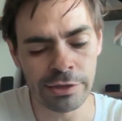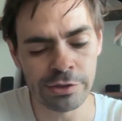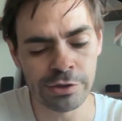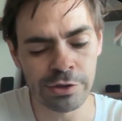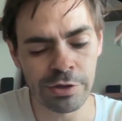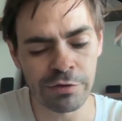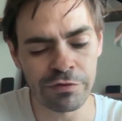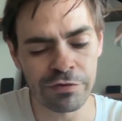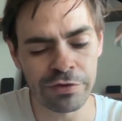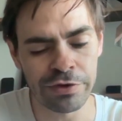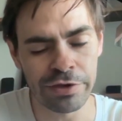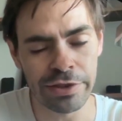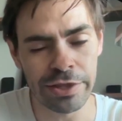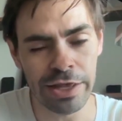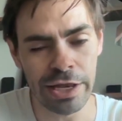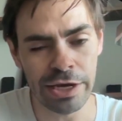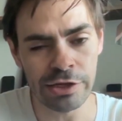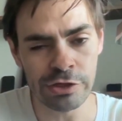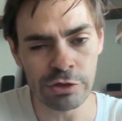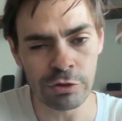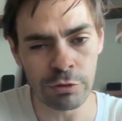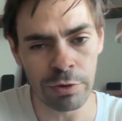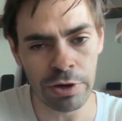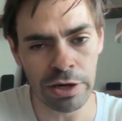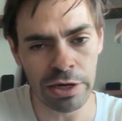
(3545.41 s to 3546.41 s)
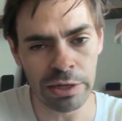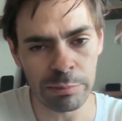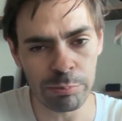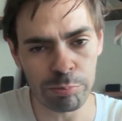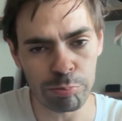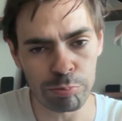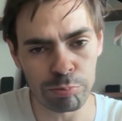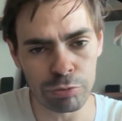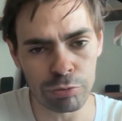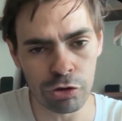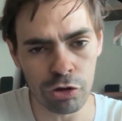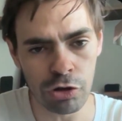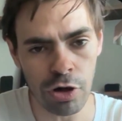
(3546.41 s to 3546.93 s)
Something that is already
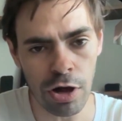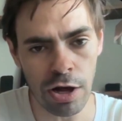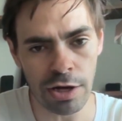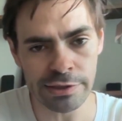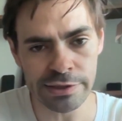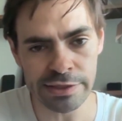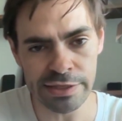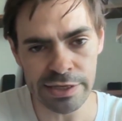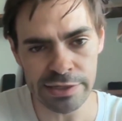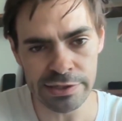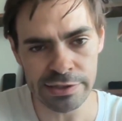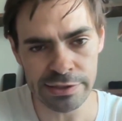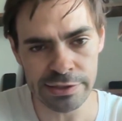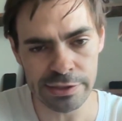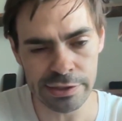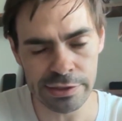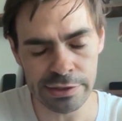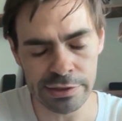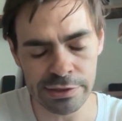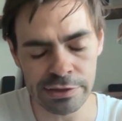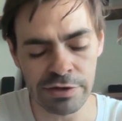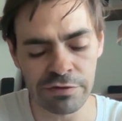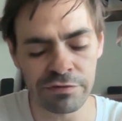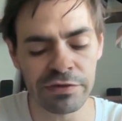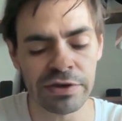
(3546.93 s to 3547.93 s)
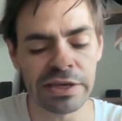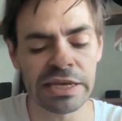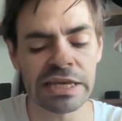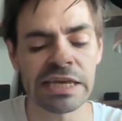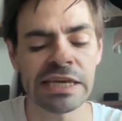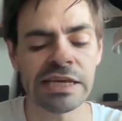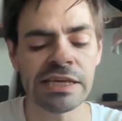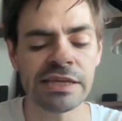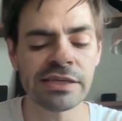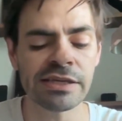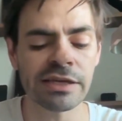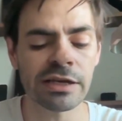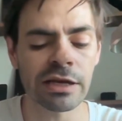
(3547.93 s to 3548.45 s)
processed and something
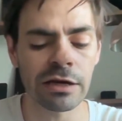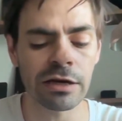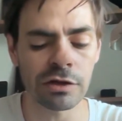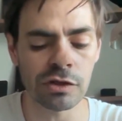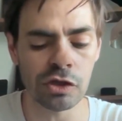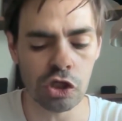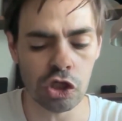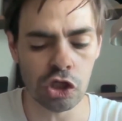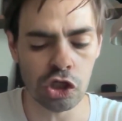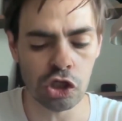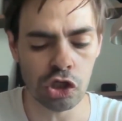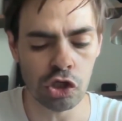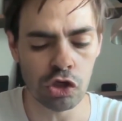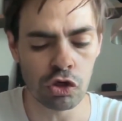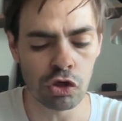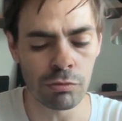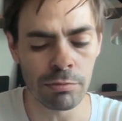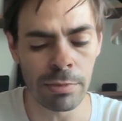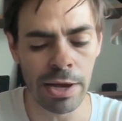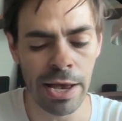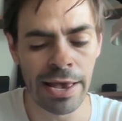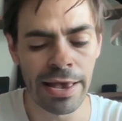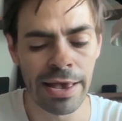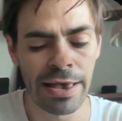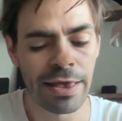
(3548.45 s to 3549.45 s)
easy to consume.